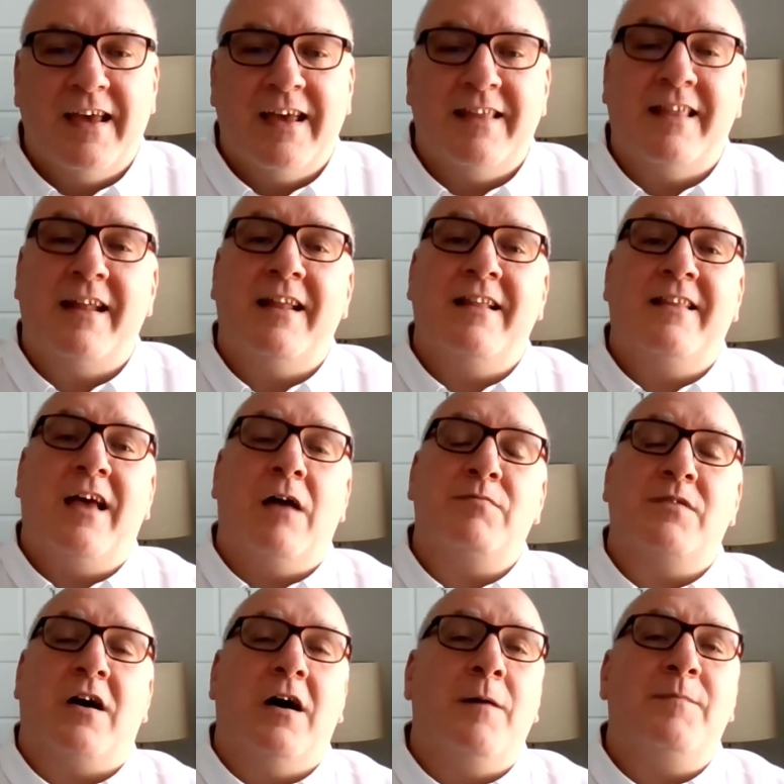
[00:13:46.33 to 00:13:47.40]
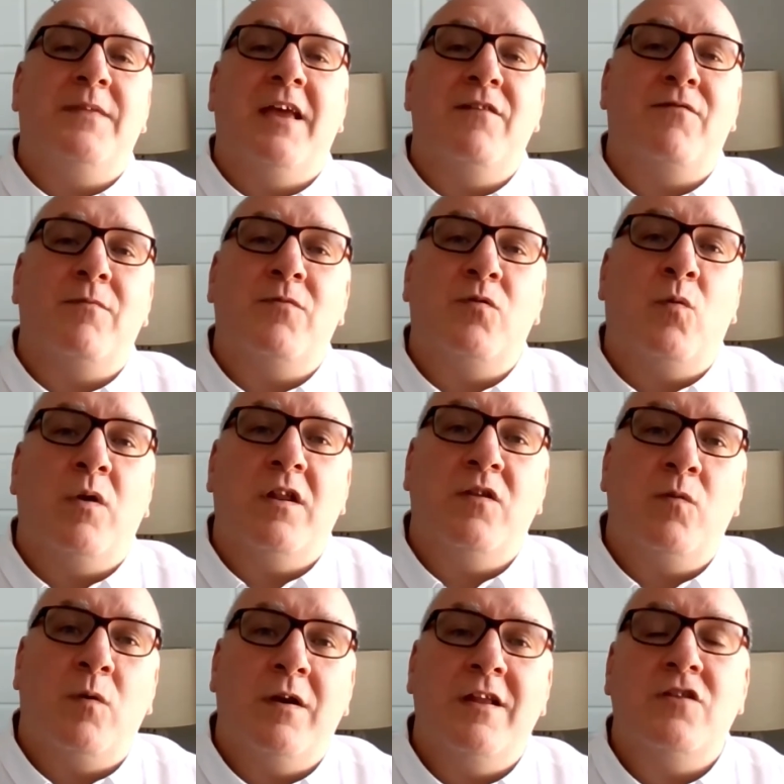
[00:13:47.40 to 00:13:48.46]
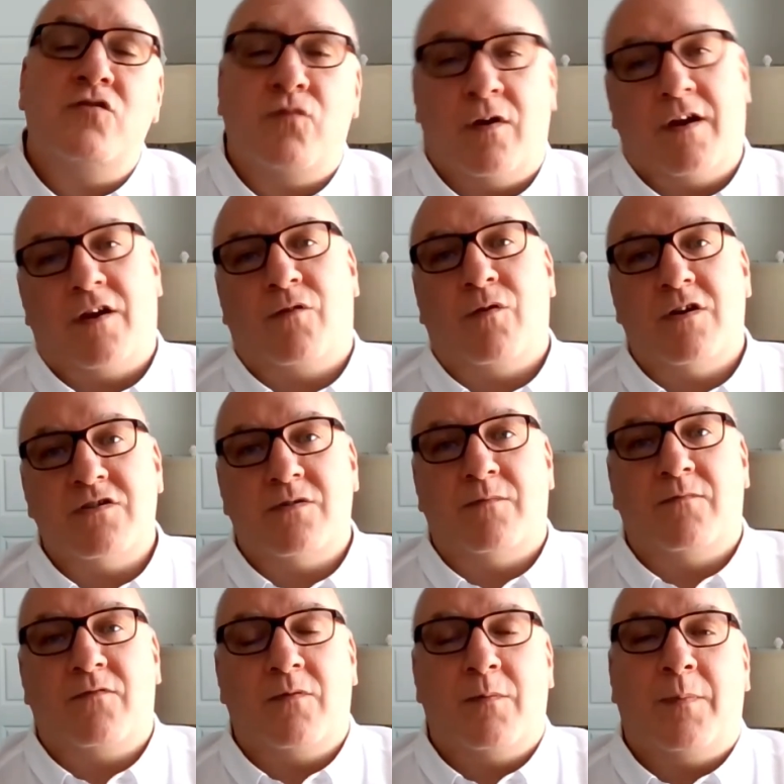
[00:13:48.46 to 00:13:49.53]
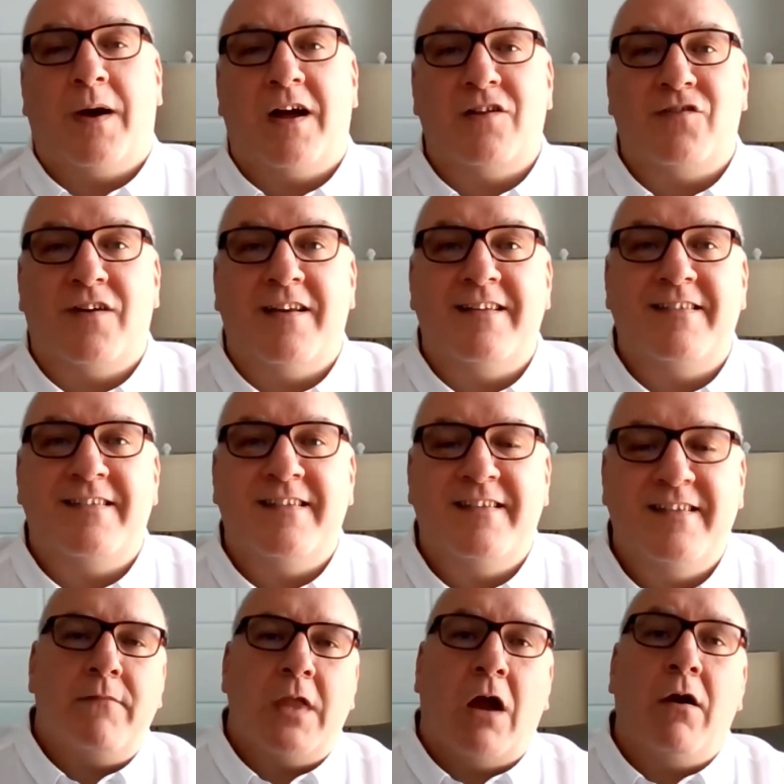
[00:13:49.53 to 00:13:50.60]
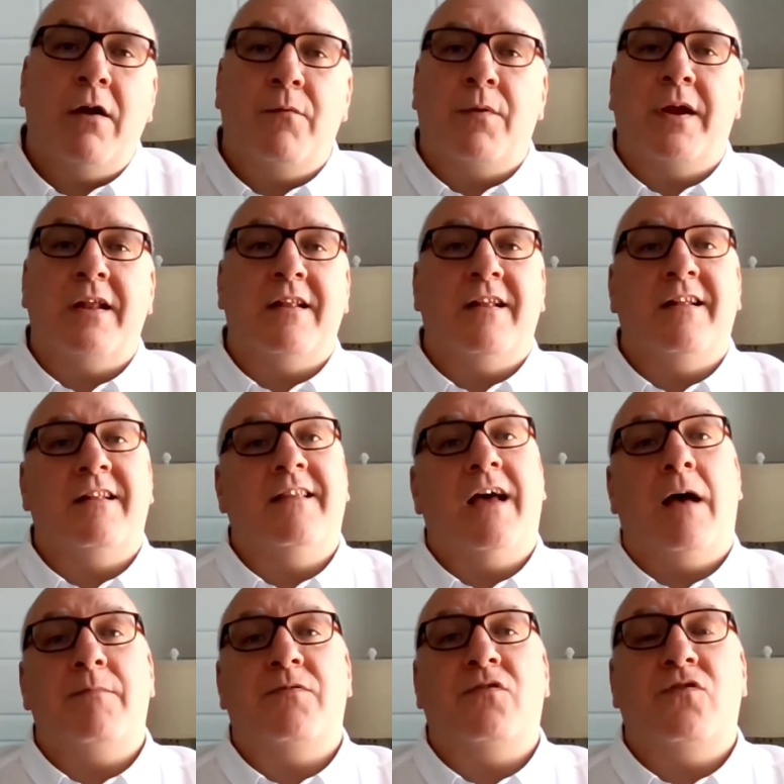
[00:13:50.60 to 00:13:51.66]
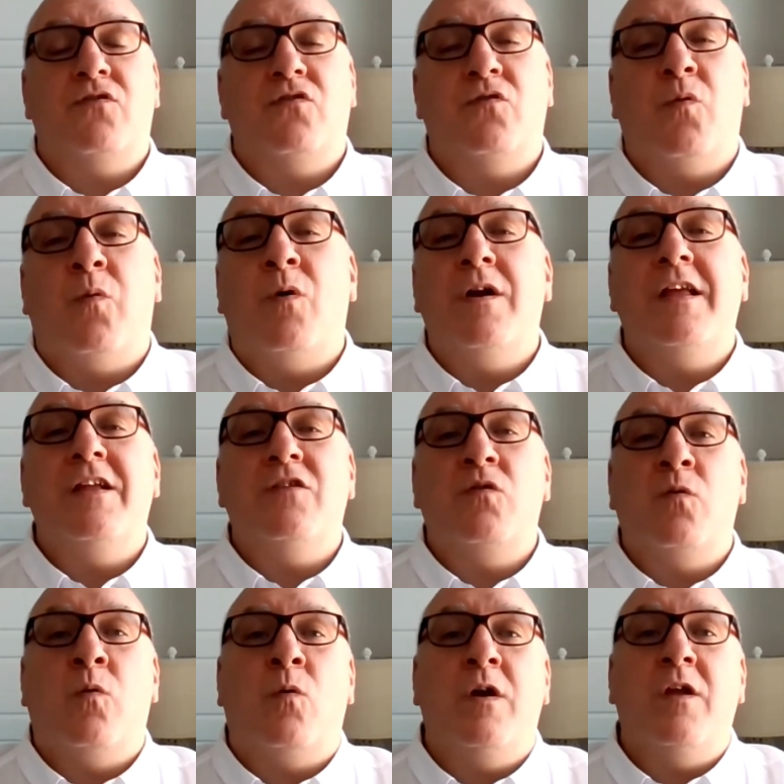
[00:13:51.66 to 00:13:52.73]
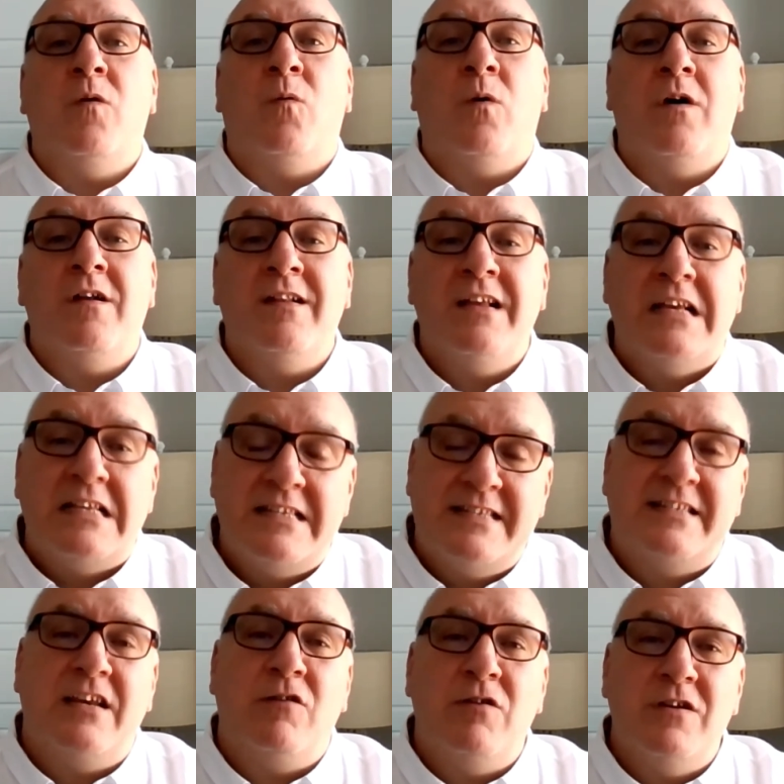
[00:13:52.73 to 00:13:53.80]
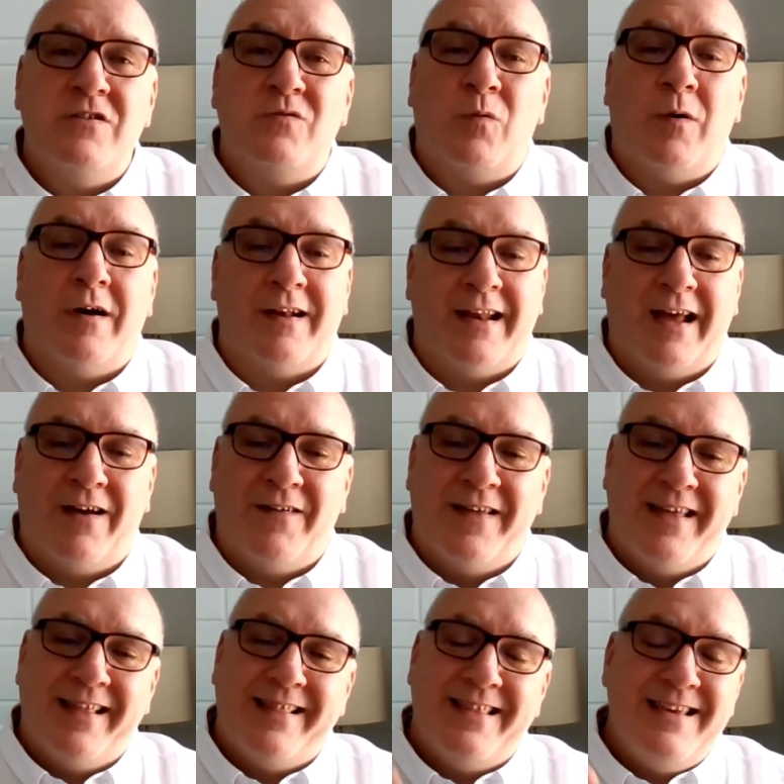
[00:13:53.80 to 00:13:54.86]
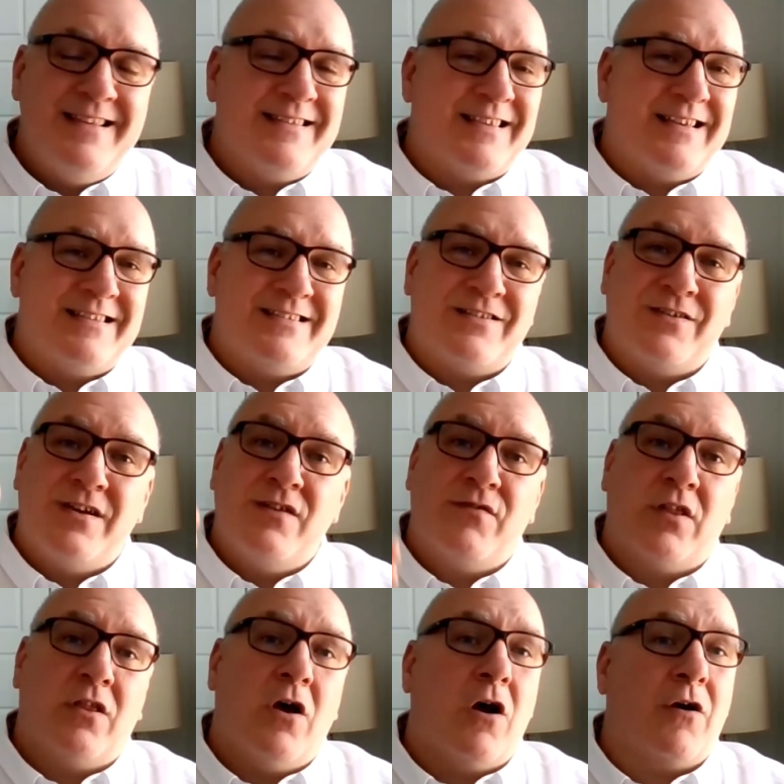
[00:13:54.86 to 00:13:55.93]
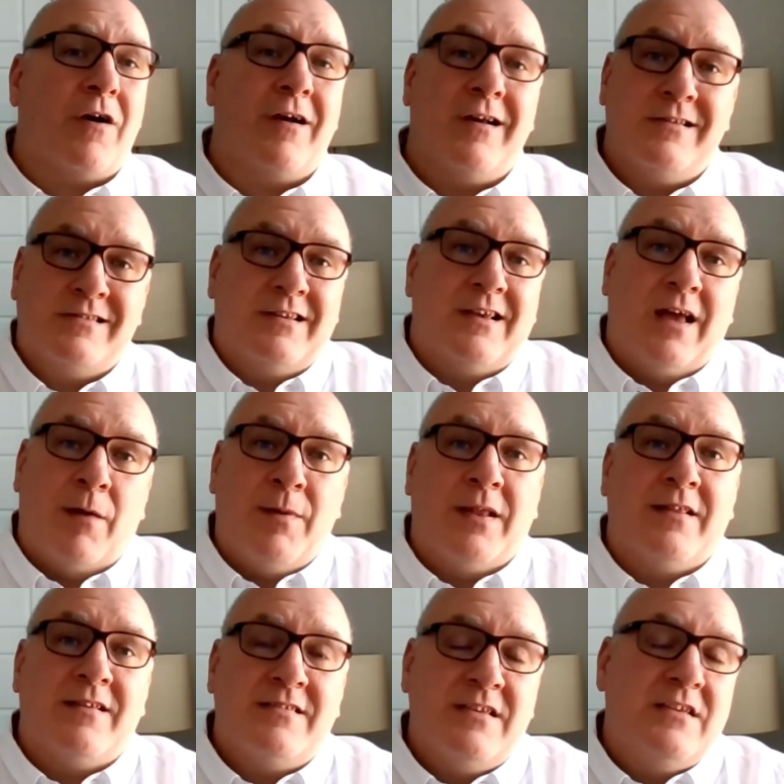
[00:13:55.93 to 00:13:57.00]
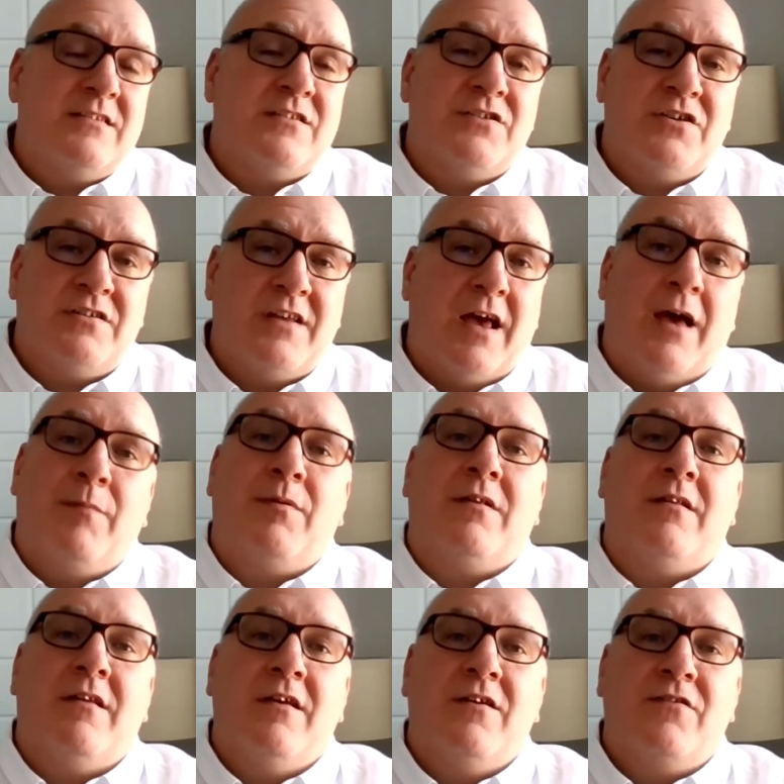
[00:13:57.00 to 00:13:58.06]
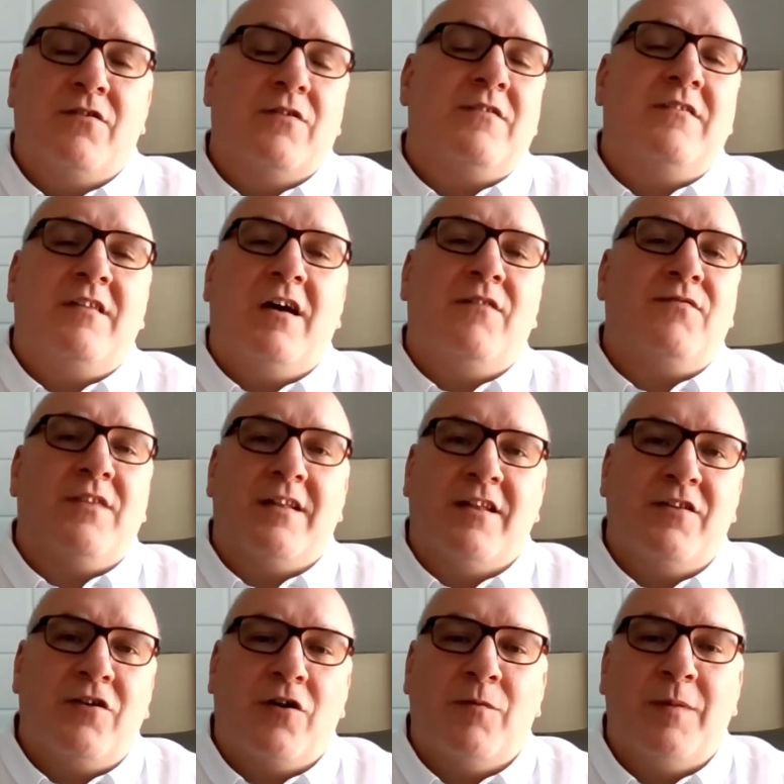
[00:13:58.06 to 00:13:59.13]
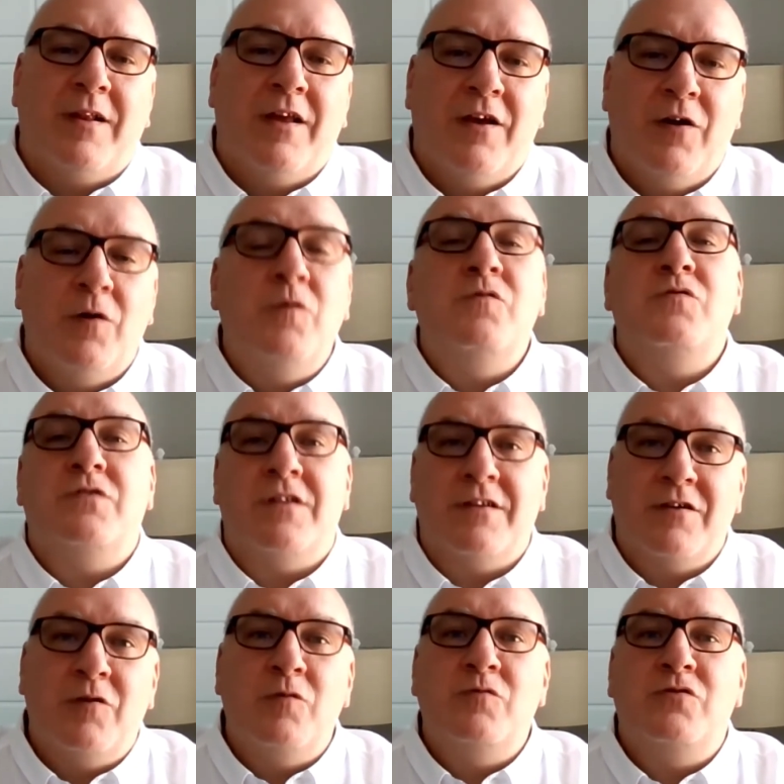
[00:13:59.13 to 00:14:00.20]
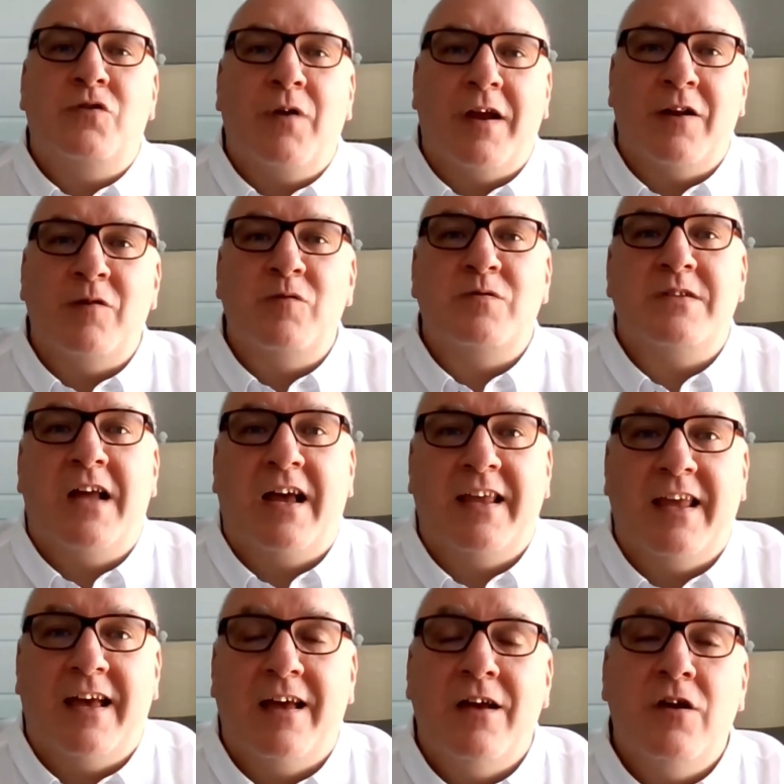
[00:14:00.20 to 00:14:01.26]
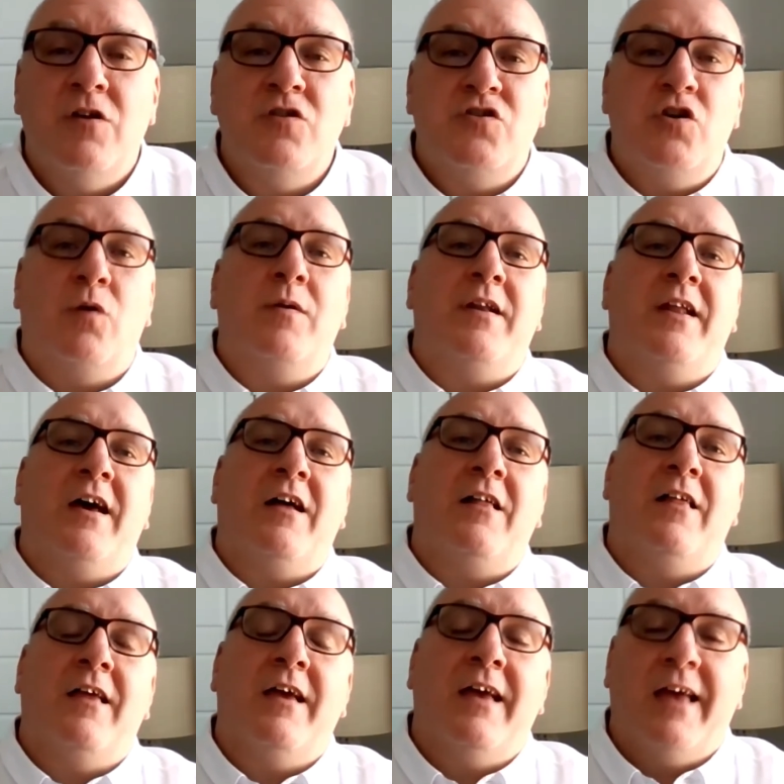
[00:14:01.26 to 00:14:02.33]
And then in the Topps Update from 2020, Trent Grisham from the Padres. All right, we're getting into the Topps 2021 Series 1. Now, these lists are even longer because, I mean, the season just happened. So it's tough to determine who's great and who's not yet. Joe Adele,